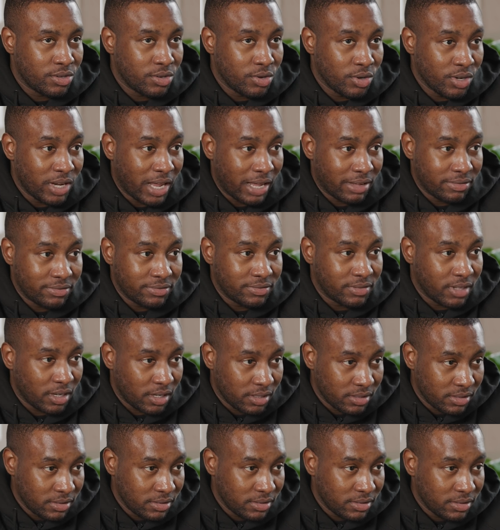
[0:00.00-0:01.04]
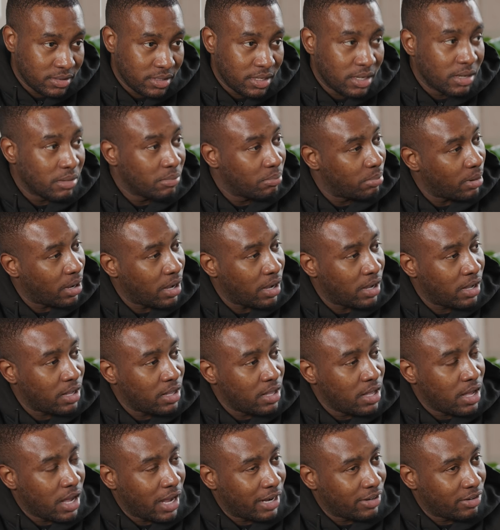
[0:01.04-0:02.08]
could have done, but
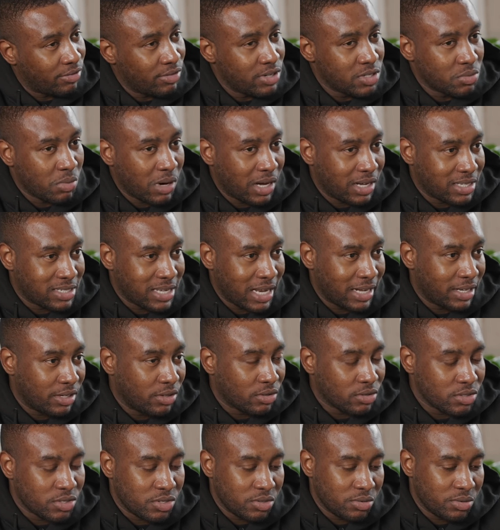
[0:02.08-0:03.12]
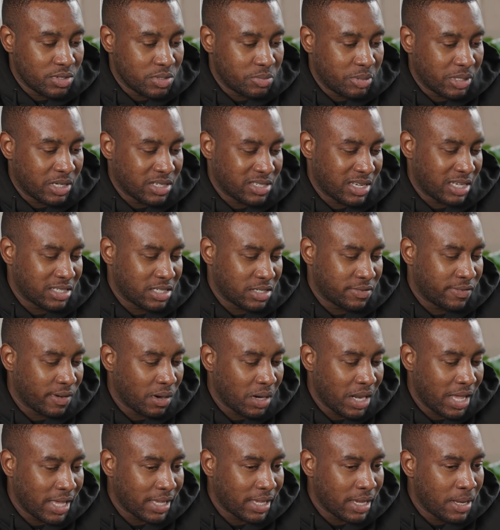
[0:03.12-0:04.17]
the reason why I decided not to is because I just
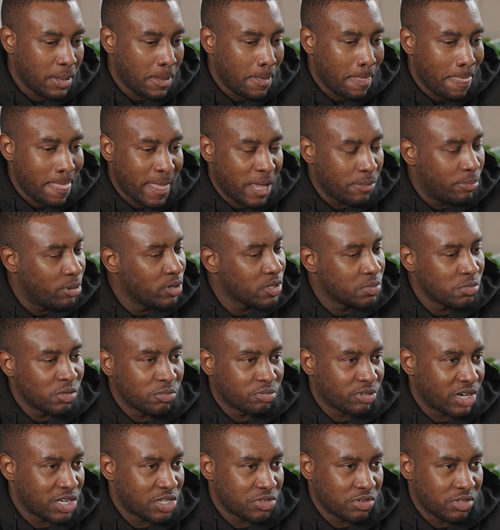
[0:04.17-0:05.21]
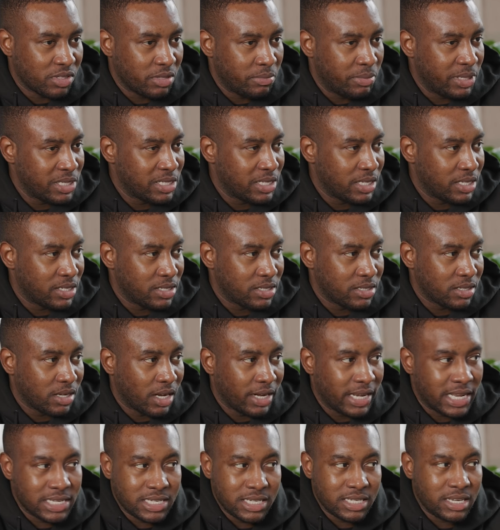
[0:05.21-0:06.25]
felt like it puts more pressure on the business
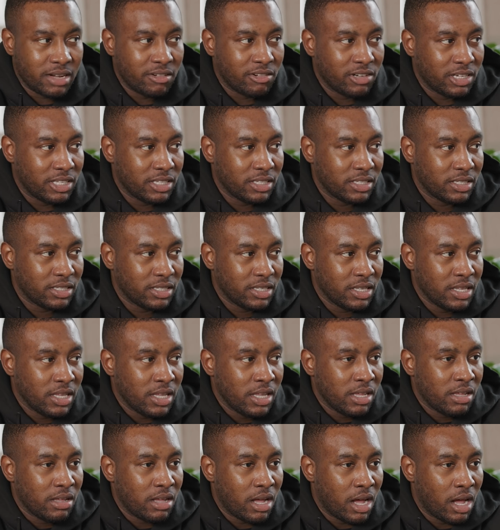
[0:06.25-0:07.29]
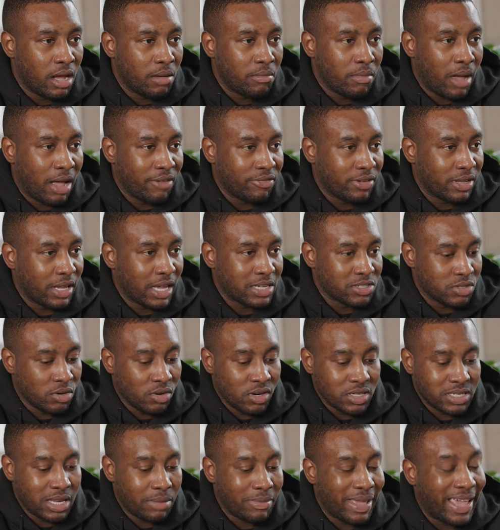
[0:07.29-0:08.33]
unnecessarily. Um, I think as
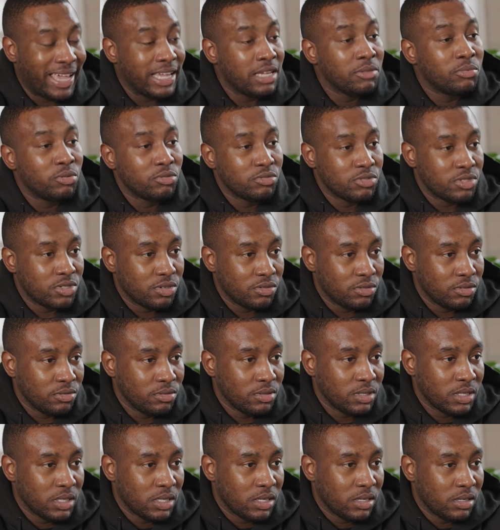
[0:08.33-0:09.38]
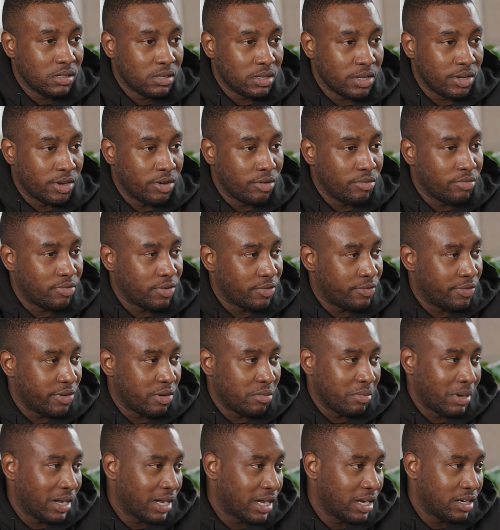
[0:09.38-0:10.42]
long as I'm able to, you know,
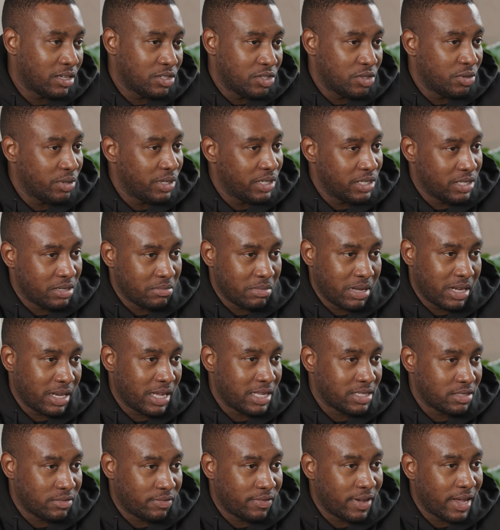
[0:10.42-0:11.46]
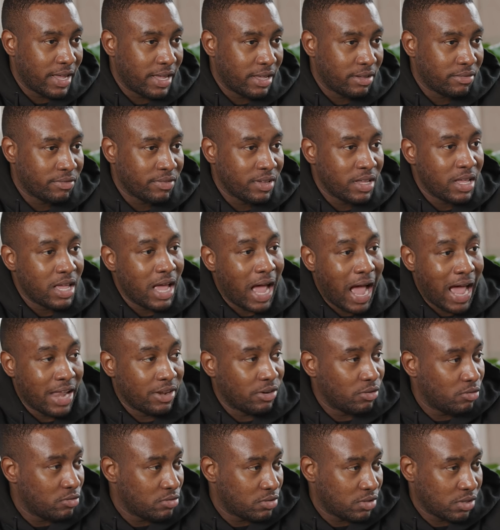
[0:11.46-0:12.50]
fulfill my kind of duties in my nine to five
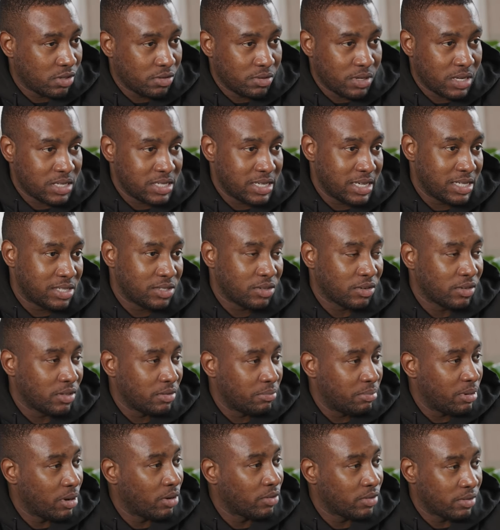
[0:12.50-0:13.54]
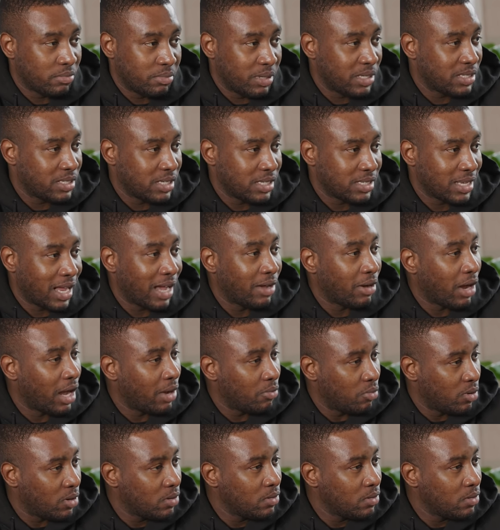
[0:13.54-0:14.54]
and also assist on the on the business, I, I